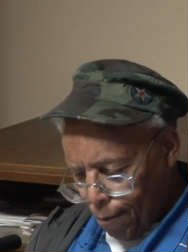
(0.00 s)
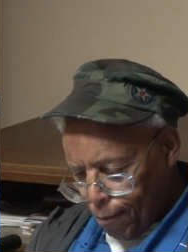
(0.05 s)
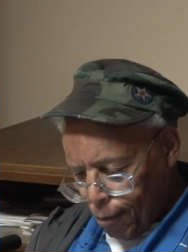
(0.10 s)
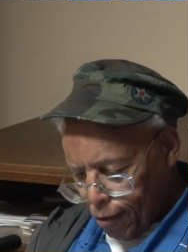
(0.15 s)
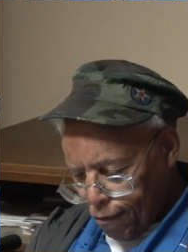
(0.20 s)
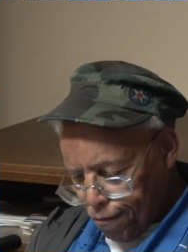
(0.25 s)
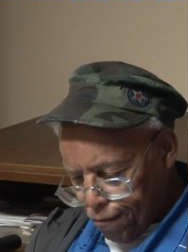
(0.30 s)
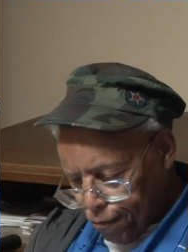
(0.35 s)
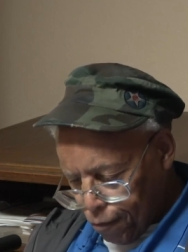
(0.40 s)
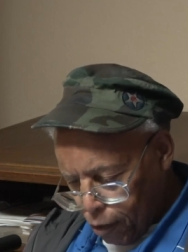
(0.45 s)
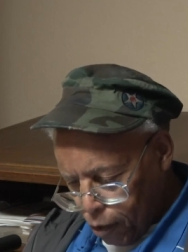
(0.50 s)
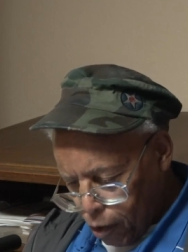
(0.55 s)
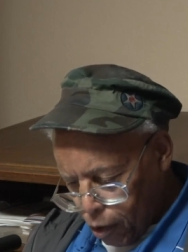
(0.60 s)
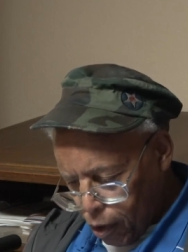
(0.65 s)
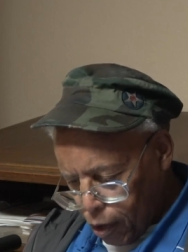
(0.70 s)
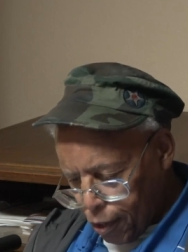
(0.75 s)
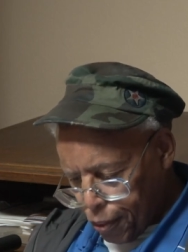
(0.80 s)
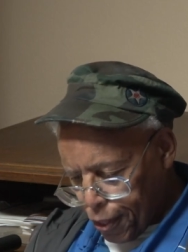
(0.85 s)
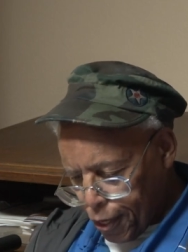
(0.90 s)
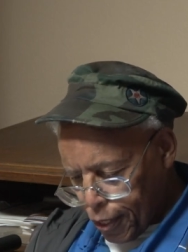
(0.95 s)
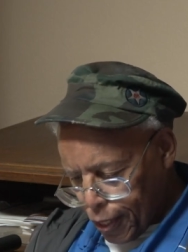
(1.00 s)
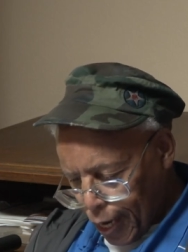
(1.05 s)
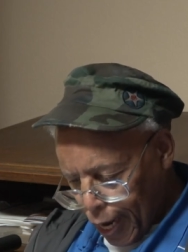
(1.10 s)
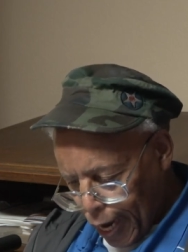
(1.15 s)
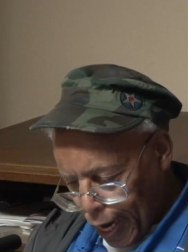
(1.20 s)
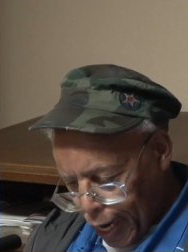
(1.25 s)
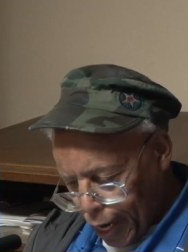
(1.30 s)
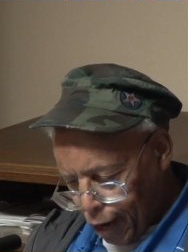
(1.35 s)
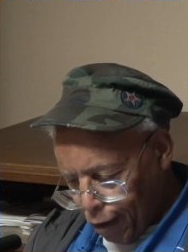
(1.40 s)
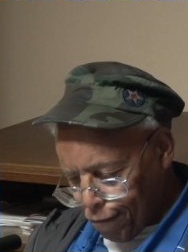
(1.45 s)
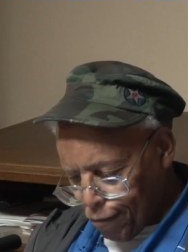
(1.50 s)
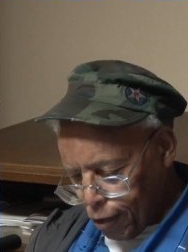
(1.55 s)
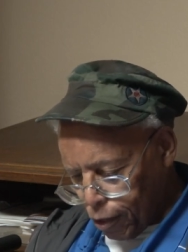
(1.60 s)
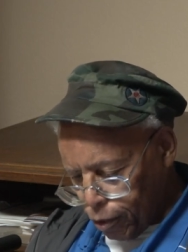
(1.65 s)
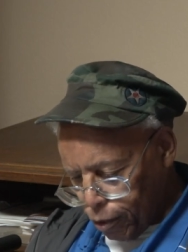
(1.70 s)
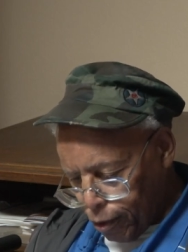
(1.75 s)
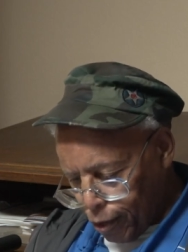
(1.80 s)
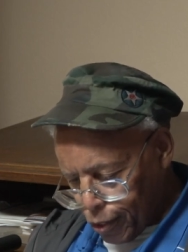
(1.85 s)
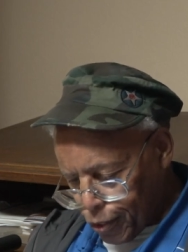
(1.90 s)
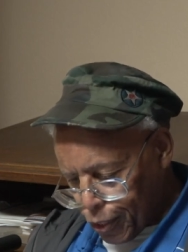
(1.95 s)
before the day of the
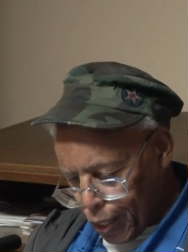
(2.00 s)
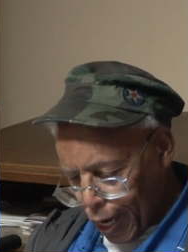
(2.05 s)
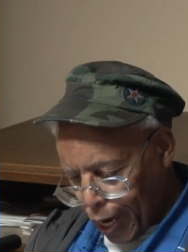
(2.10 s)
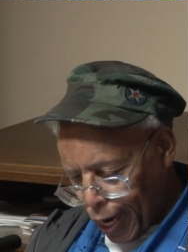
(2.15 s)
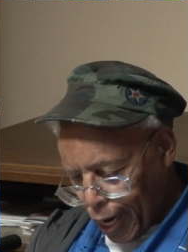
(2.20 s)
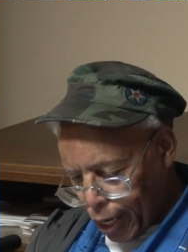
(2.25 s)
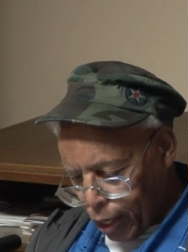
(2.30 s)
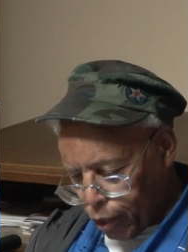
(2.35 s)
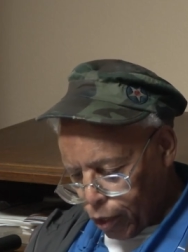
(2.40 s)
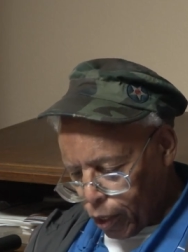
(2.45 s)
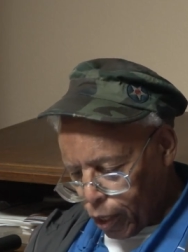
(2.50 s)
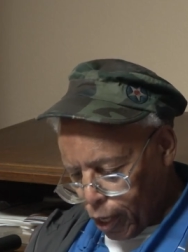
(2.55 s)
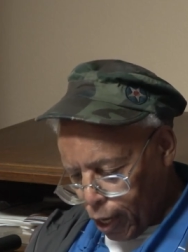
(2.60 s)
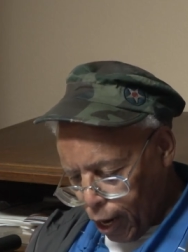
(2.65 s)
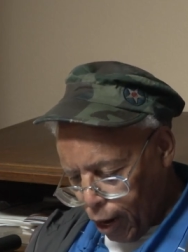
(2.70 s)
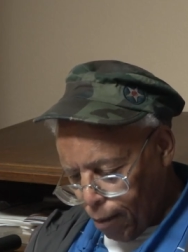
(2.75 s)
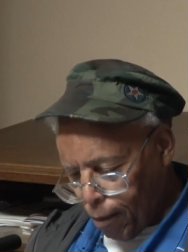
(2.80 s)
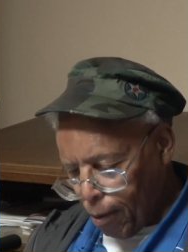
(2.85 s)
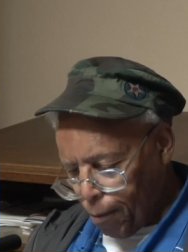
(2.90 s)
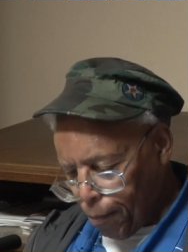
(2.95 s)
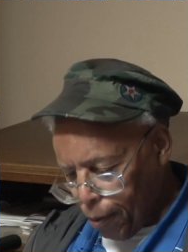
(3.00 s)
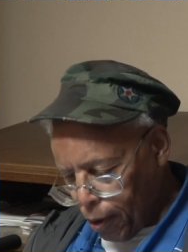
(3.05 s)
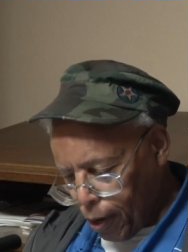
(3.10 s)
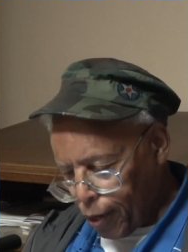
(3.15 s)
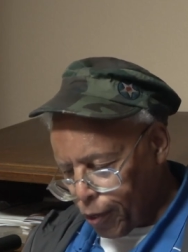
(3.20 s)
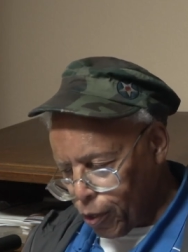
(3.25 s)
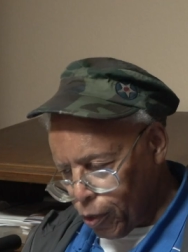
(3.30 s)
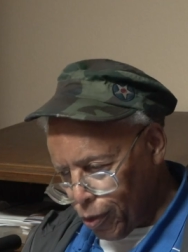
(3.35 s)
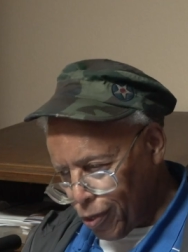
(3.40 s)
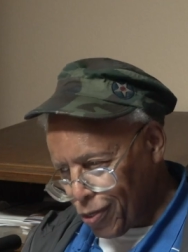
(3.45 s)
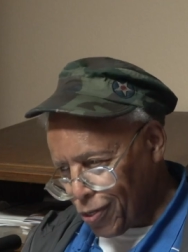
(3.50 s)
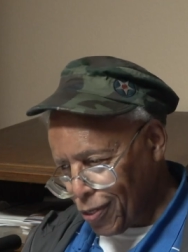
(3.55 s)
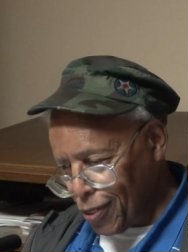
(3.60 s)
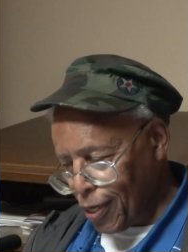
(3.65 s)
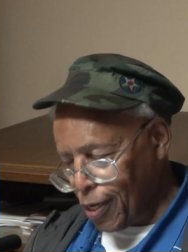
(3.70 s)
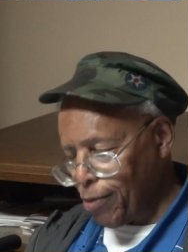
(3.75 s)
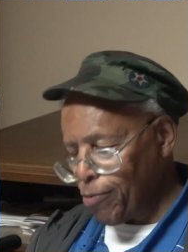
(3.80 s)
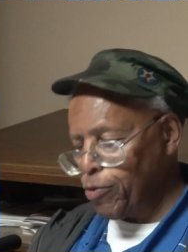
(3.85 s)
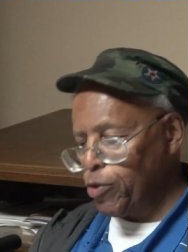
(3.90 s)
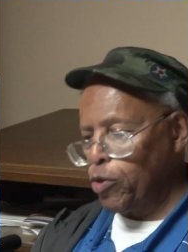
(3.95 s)
Lord's anger come upon you. He
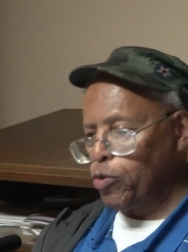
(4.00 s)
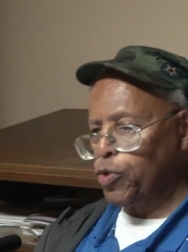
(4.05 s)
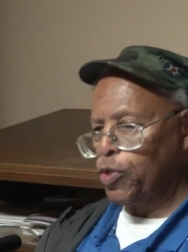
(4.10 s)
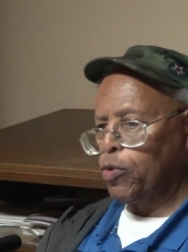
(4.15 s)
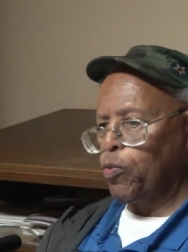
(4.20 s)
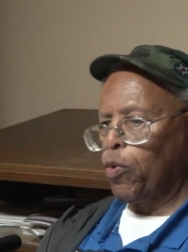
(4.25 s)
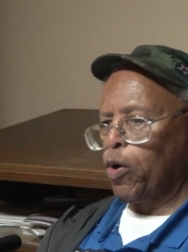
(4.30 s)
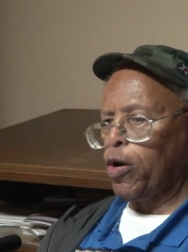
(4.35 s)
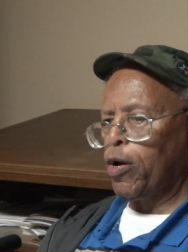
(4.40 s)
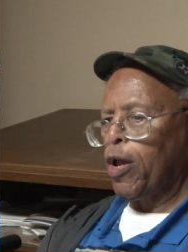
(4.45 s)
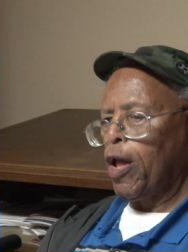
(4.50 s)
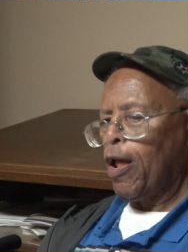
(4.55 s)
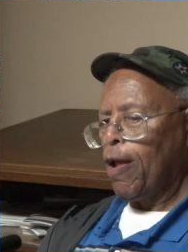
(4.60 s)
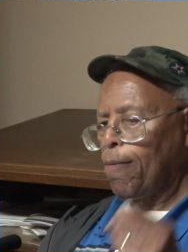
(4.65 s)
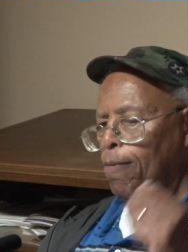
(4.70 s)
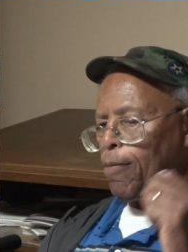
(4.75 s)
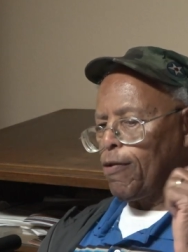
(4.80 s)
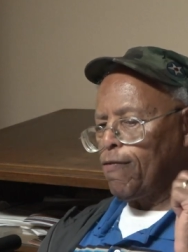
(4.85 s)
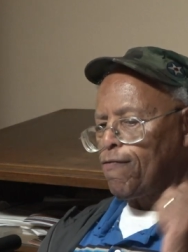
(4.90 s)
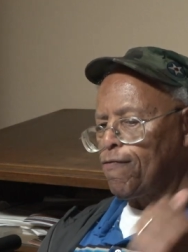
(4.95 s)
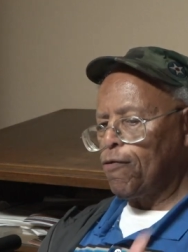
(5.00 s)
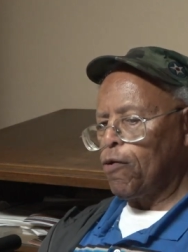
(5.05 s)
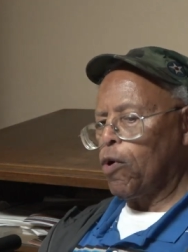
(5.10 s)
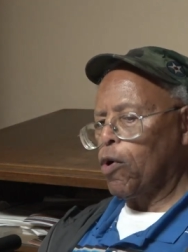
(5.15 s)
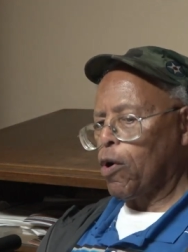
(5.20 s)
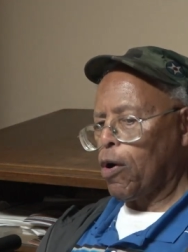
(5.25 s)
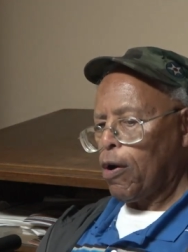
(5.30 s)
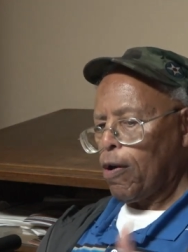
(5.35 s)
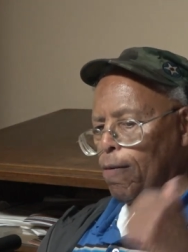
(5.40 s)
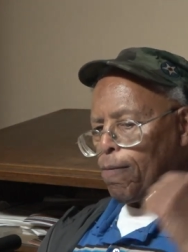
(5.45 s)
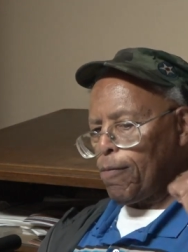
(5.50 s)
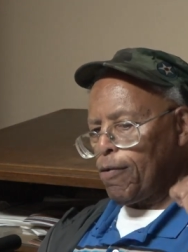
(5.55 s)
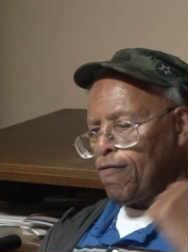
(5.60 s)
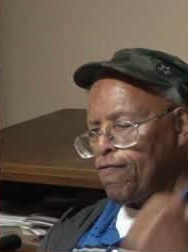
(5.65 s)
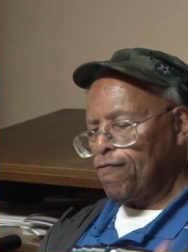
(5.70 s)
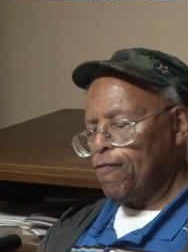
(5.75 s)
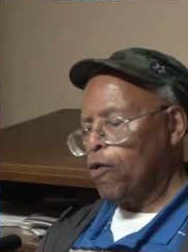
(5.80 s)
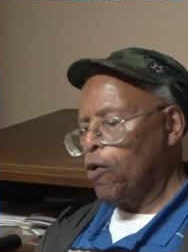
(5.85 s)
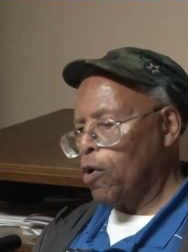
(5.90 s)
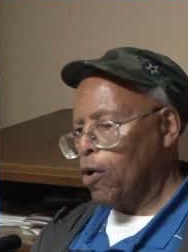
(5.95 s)
keeps using the word before,
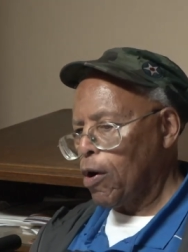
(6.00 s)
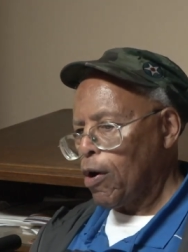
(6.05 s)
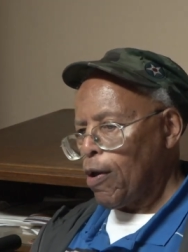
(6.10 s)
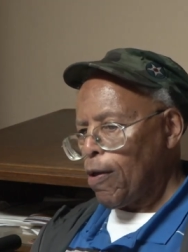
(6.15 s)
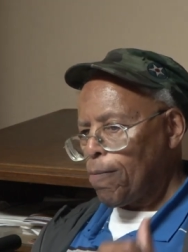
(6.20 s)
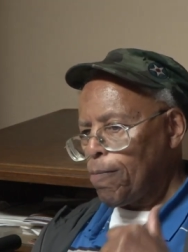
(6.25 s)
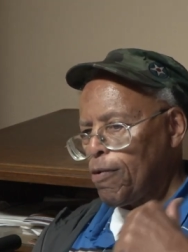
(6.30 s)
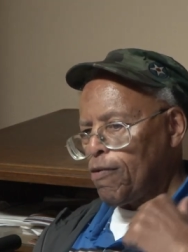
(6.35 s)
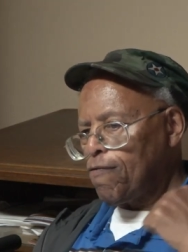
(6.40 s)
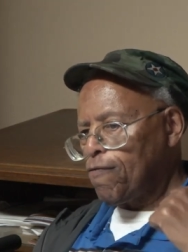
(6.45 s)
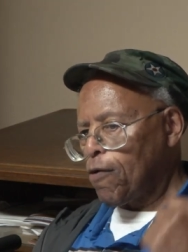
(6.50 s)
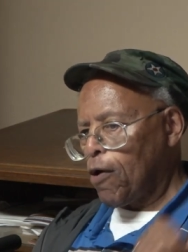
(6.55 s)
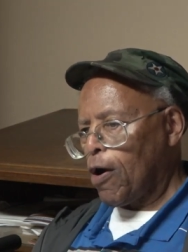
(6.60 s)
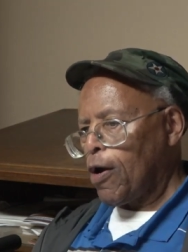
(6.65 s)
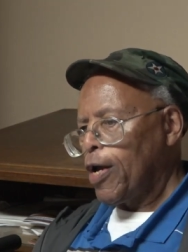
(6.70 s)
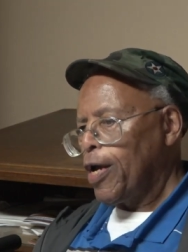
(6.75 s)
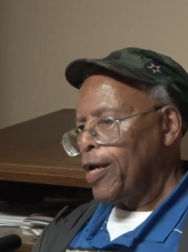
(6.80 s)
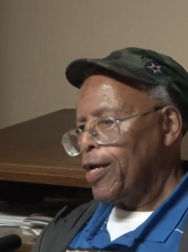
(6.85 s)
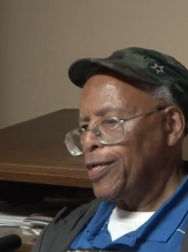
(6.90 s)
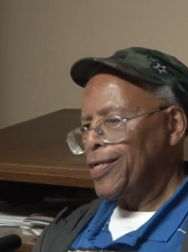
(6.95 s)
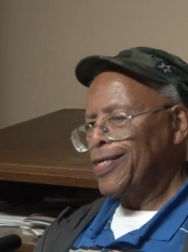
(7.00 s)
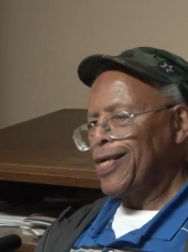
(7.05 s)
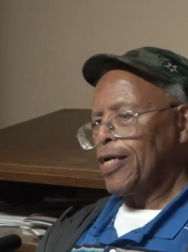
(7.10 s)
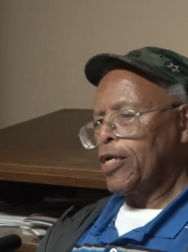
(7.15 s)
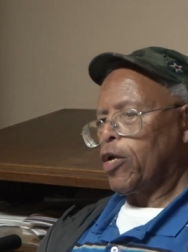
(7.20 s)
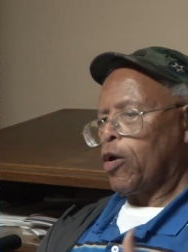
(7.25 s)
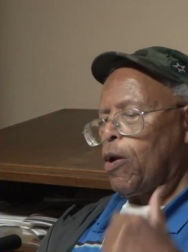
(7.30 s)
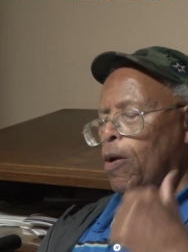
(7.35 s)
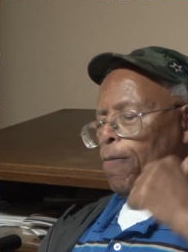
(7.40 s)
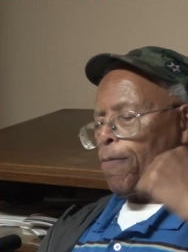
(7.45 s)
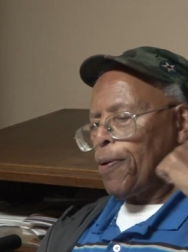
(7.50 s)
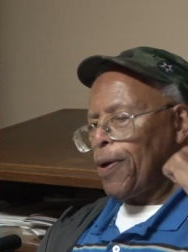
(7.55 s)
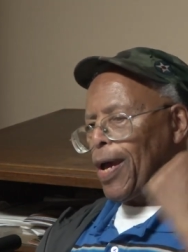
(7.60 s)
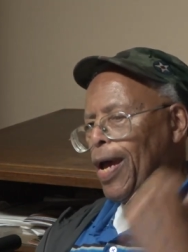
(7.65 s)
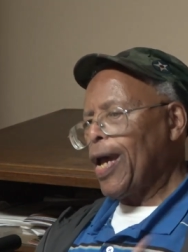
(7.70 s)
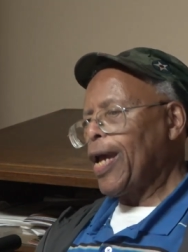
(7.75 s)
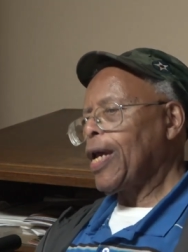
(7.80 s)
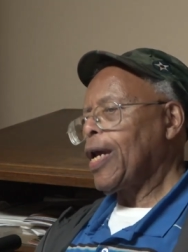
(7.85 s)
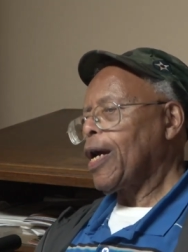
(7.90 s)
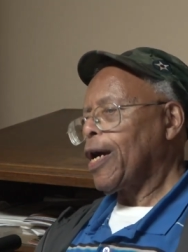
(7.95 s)
before, before. He's telling you,
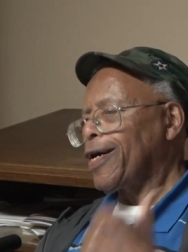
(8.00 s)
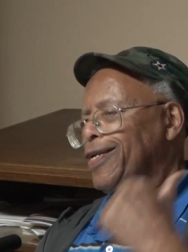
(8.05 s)
pay